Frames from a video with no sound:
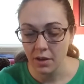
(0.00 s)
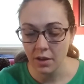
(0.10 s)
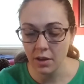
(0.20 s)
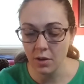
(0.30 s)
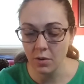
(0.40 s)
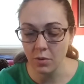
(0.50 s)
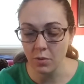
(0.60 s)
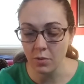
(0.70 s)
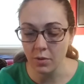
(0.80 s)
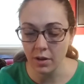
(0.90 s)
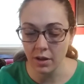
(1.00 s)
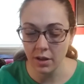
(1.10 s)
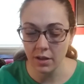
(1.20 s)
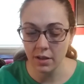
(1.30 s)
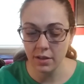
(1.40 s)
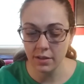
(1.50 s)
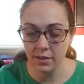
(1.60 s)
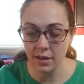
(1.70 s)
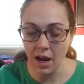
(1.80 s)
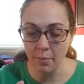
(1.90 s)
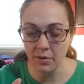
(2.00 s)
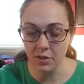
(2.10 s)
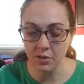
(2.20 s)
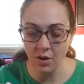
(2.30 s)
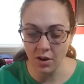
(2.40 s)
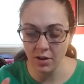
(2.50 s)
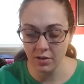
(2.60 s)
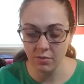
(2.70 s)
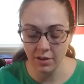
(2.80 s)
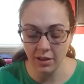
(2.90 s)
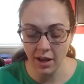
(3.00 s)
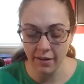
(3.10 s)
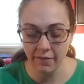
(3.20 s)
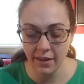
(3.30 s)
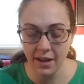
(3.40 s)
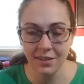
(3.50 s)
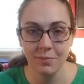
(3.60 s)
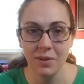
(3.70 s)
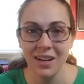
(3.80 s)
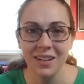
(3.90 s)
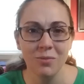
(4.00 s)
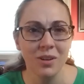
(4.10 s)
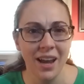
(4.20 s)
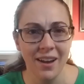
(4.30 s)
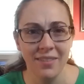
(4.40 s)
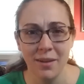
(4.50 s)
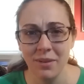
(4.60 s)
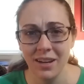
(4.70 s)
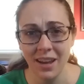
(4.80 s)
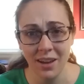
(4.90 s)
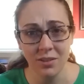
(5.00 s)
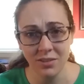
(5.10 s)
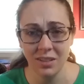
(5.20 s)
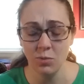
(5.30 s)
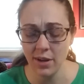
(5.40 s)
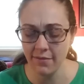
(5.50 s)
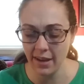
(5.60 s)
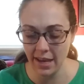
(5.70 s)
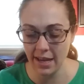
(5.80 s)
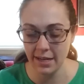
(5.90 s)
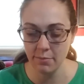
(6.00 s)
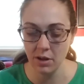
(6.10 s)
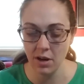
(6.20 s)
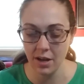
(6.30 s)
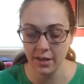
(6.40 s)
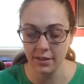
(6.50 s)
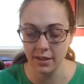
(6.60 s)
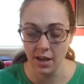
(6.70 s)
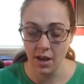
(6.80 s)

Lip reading: you stop and start with a lot of things, but I didn't want to have that many tails to weave in because